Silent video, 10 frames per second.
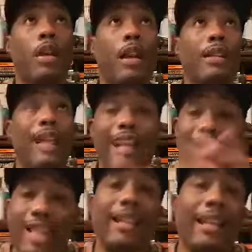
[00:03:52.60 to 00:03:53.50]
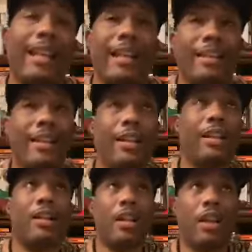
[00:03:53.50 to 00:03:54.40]
they tend to get the
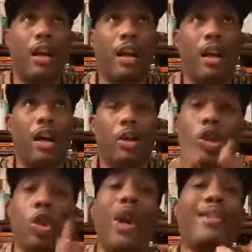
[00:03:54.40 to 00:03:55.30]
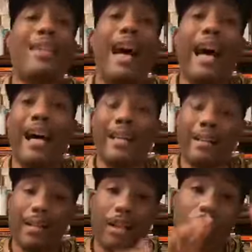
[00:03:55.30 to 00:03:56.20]
uh, short side
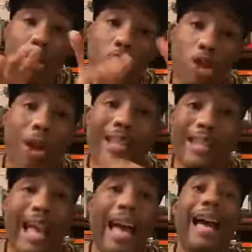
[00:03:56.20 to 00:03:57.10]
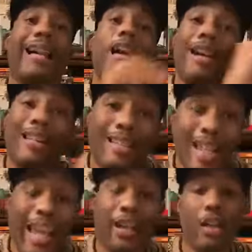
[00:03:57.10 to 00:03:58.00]
the short side of the
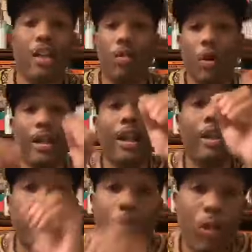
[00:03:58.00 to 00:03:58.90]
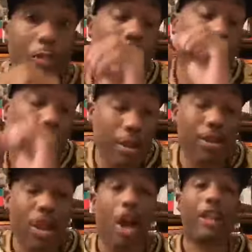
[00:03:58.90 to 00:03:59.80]
stick when they're when when we're talking